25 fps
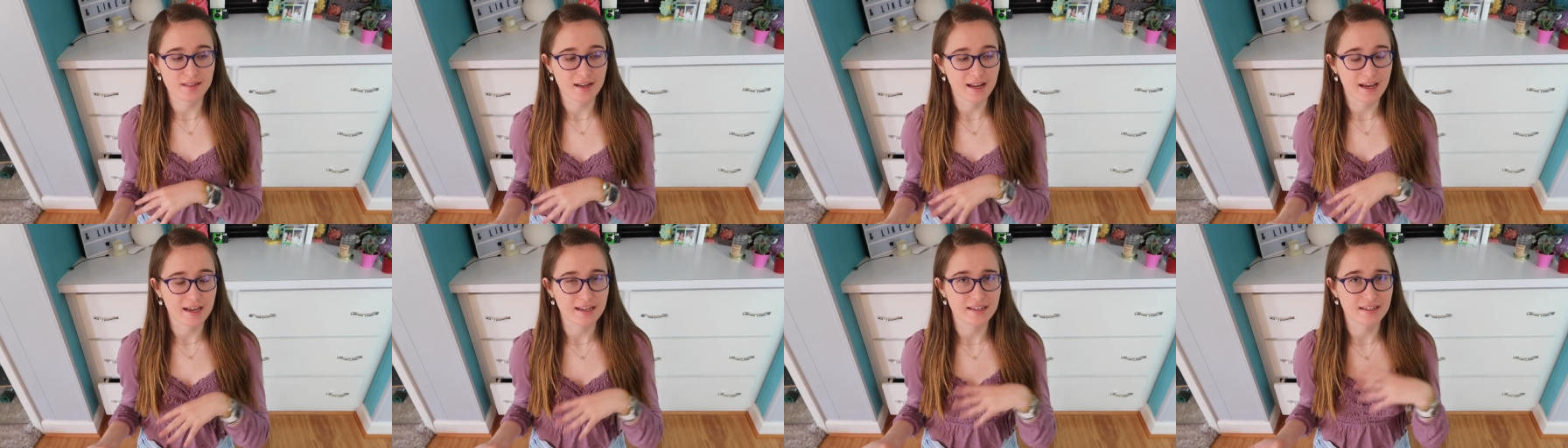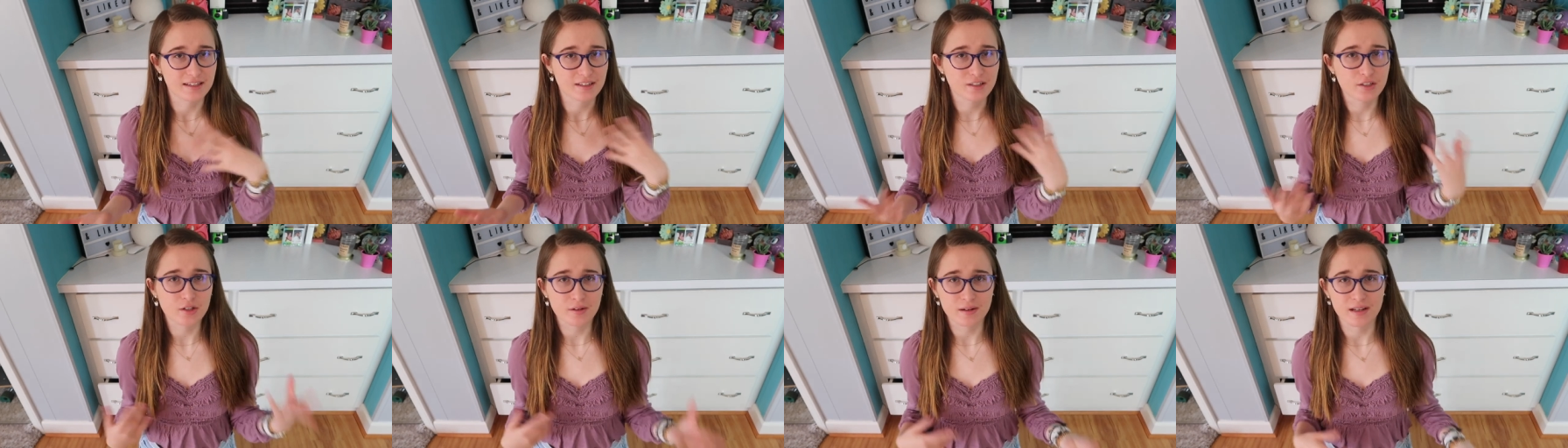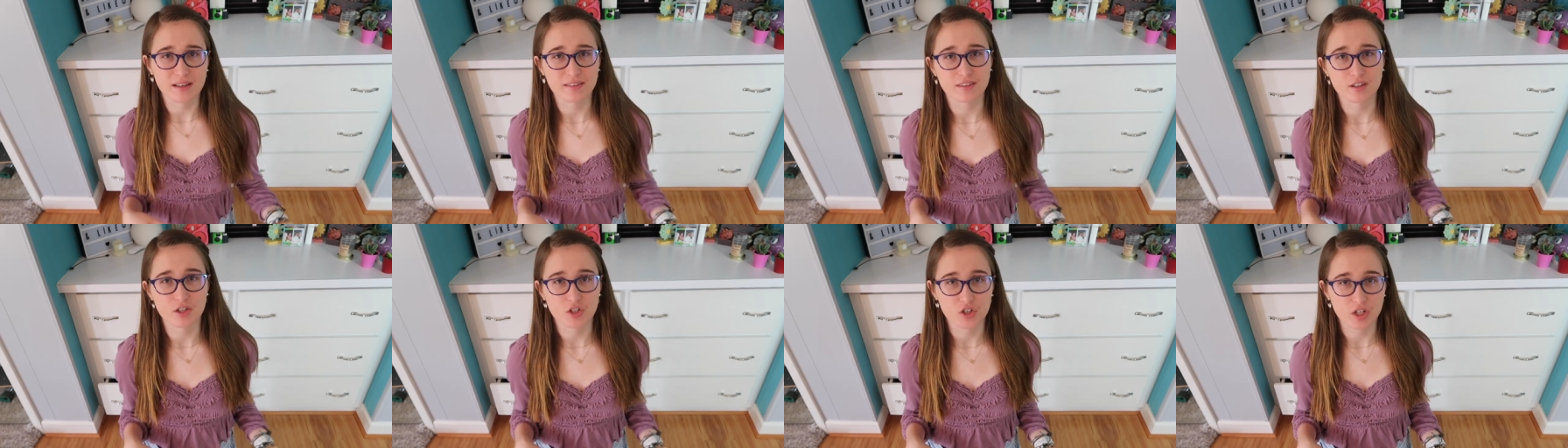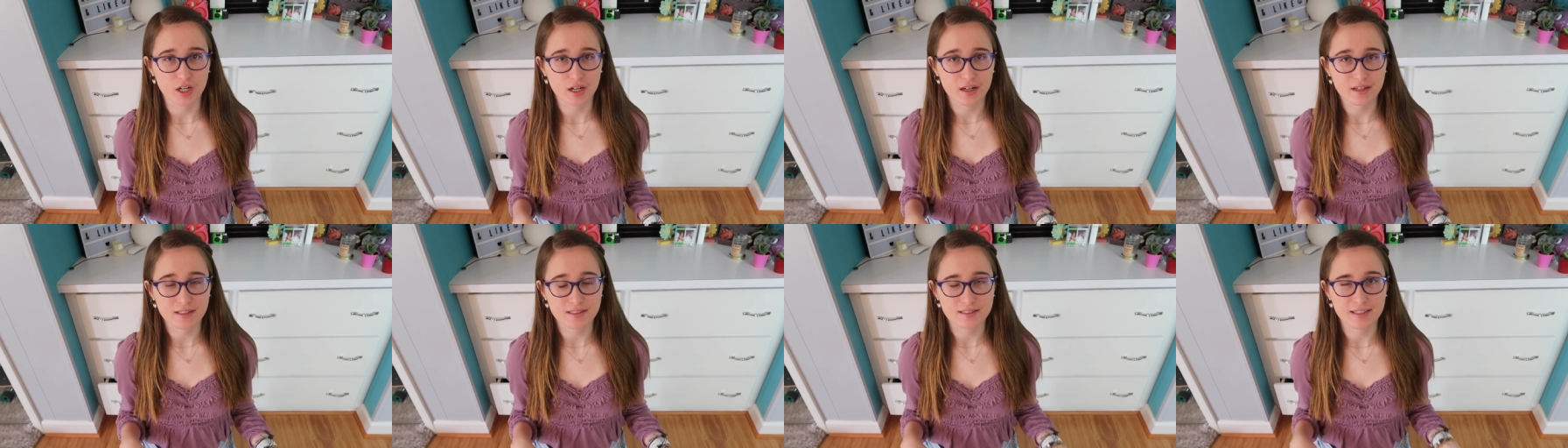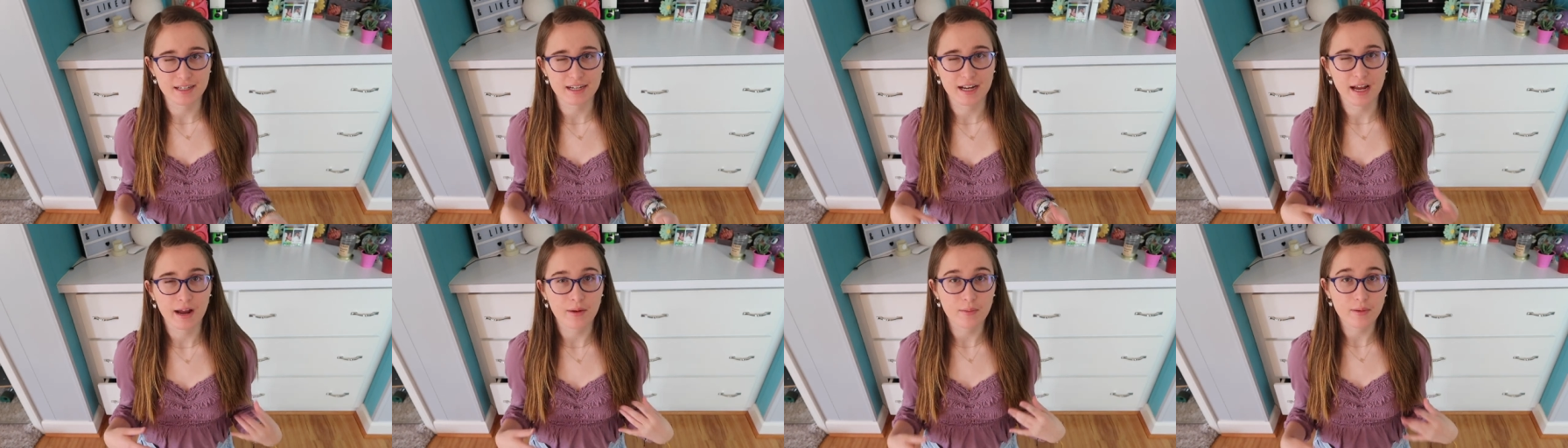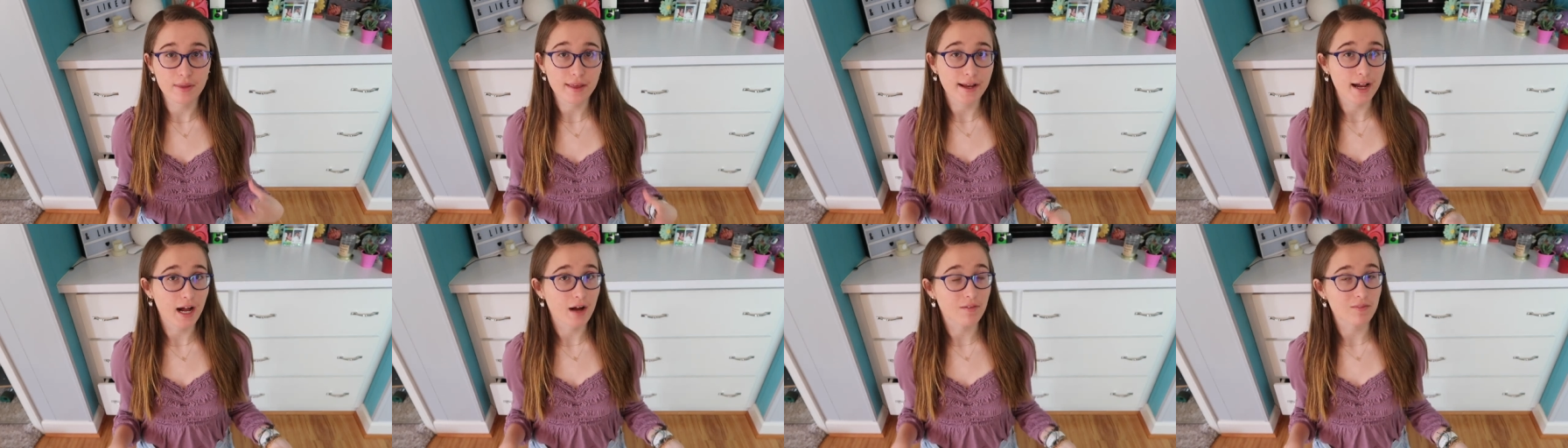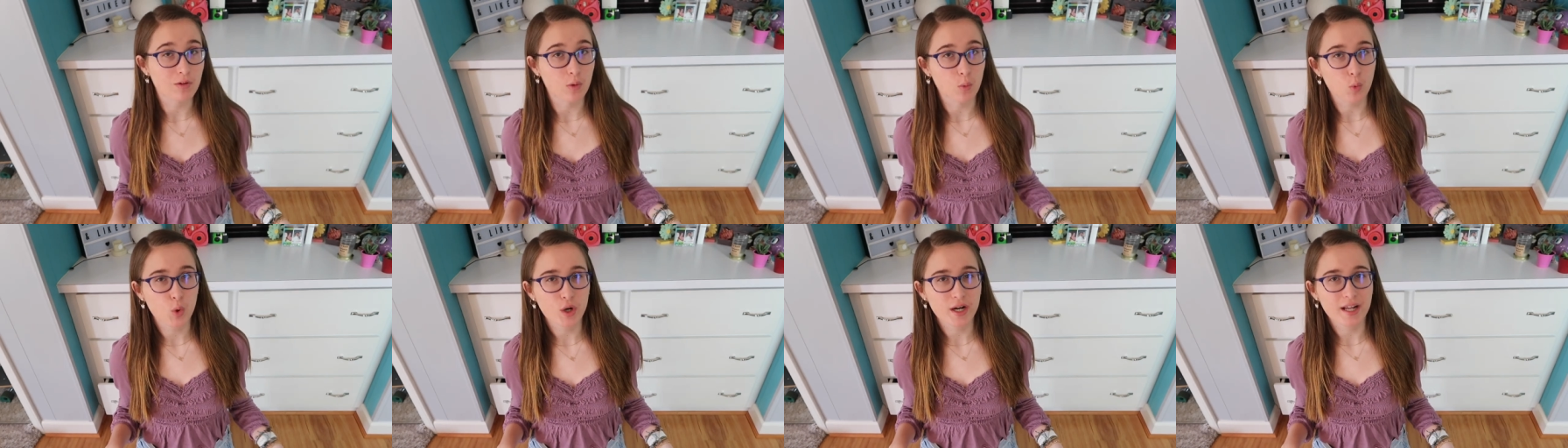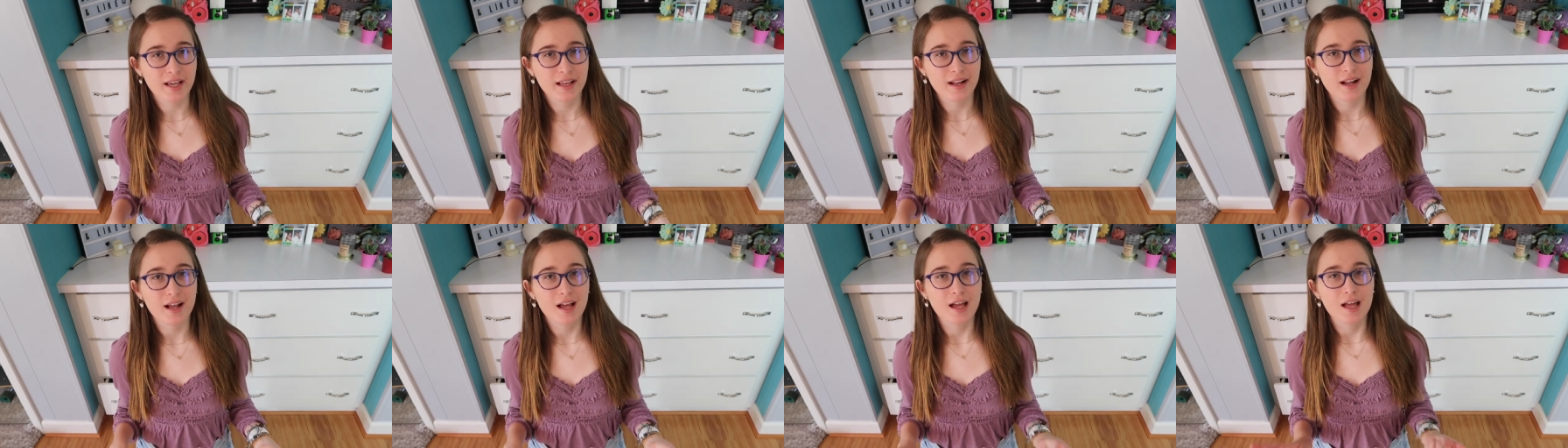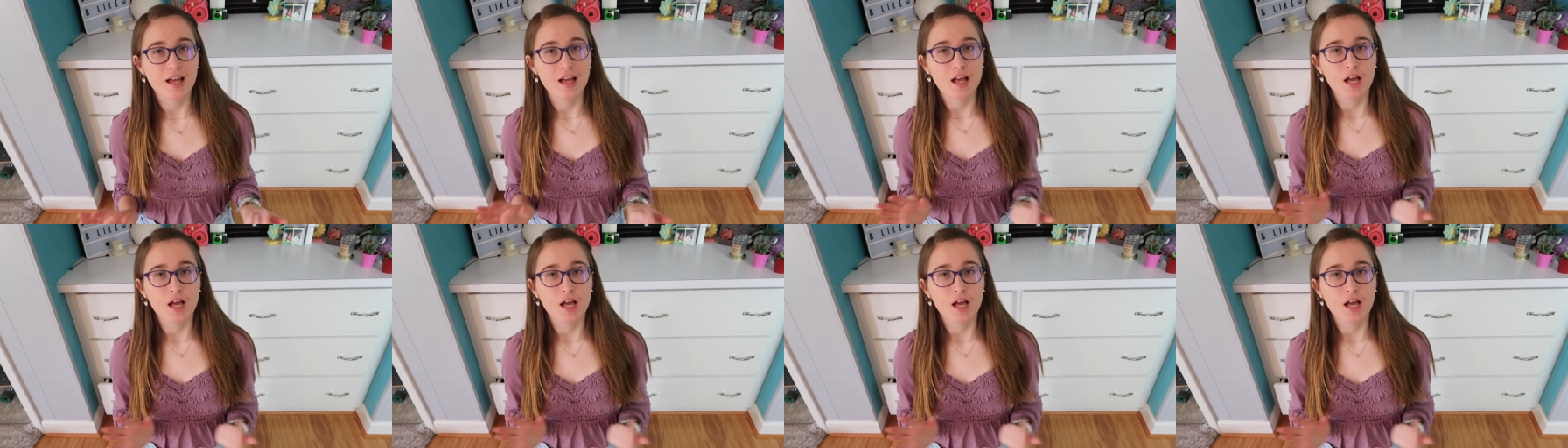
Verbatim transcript: and I did donate the shirt because like I really haven't worn it.